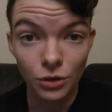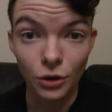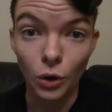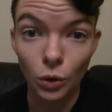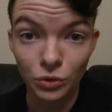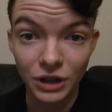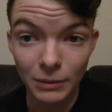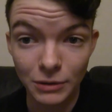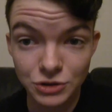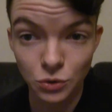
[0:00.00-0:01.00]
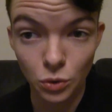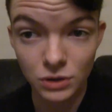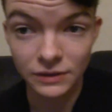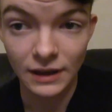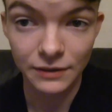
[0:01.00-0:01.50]
The whole time I was
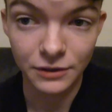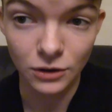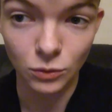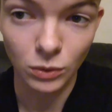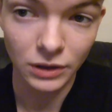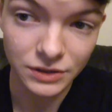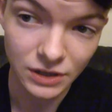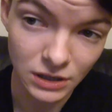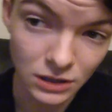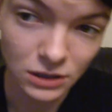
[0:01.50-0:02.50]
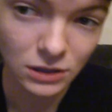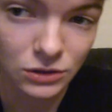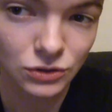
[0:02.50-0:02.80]
recording that, there was a